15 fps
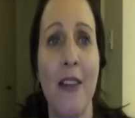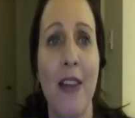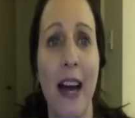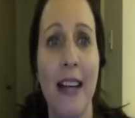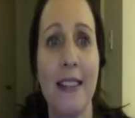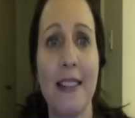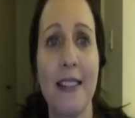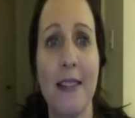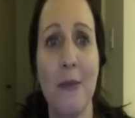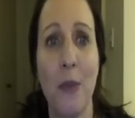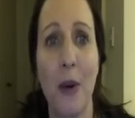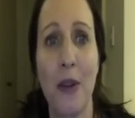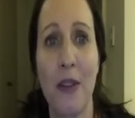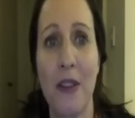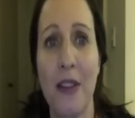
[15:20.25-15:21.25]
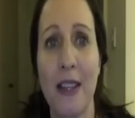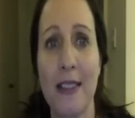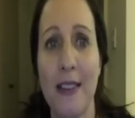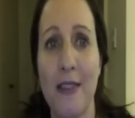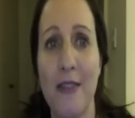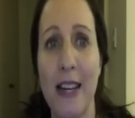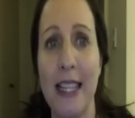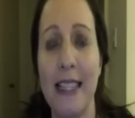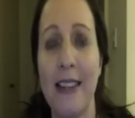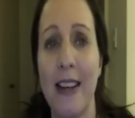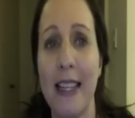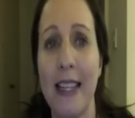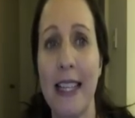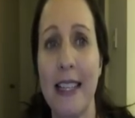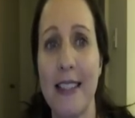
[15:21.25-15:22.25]
that one of the things I really
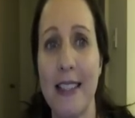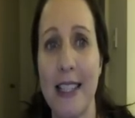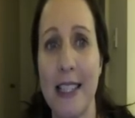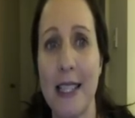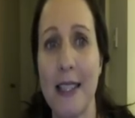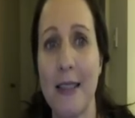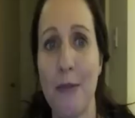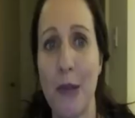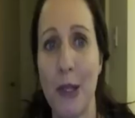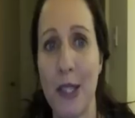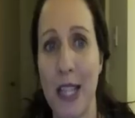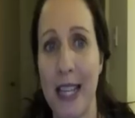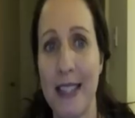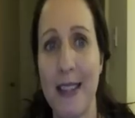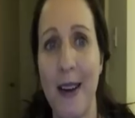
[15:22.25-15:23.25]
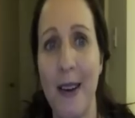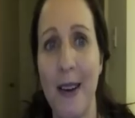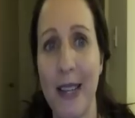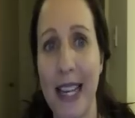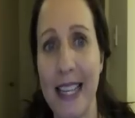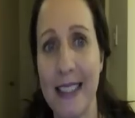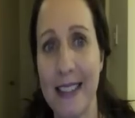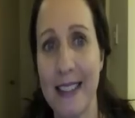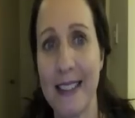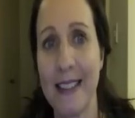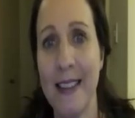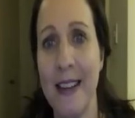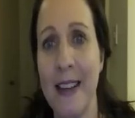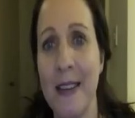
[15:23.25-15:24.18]
like is this project targets.